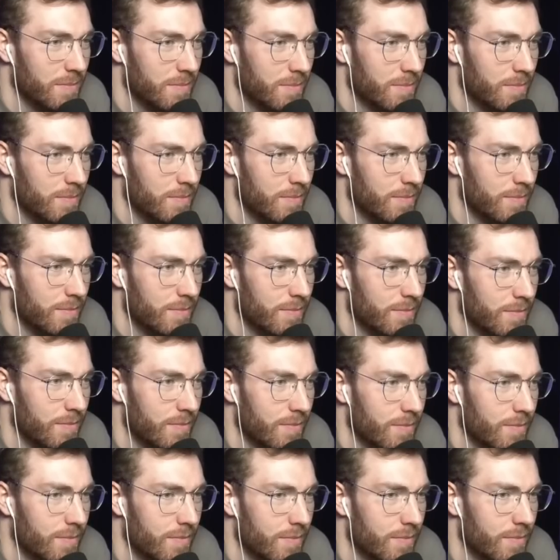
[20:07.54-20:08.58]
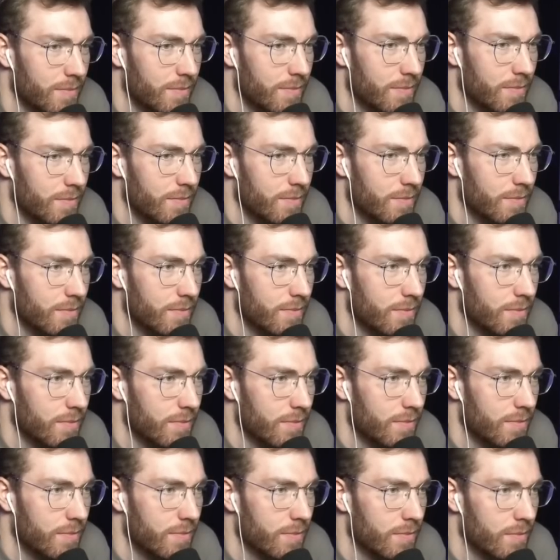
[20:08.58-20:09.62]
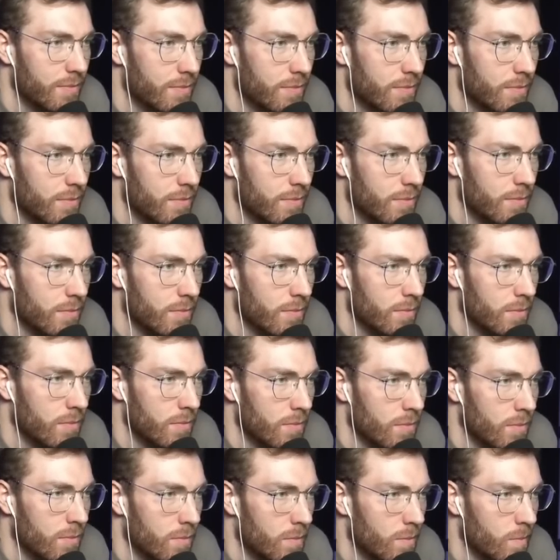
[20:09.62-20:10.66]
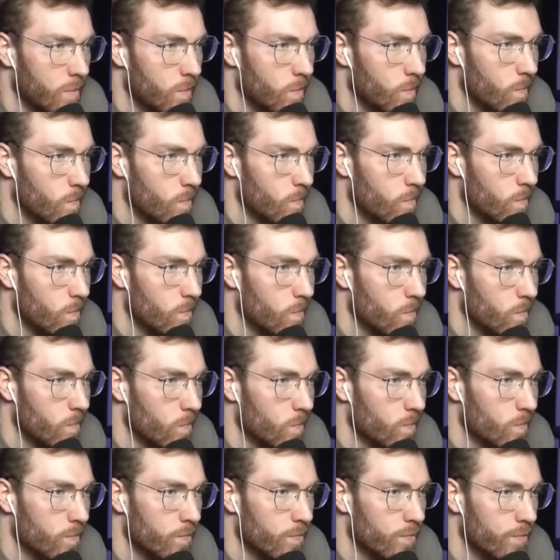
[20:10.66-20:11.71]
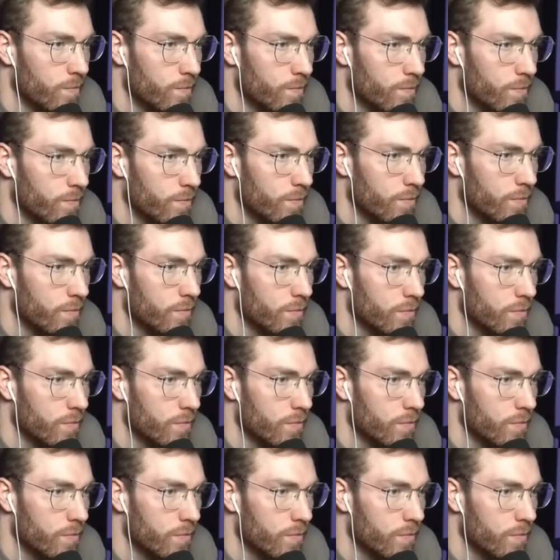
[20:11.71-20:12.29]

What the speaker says: [no speech]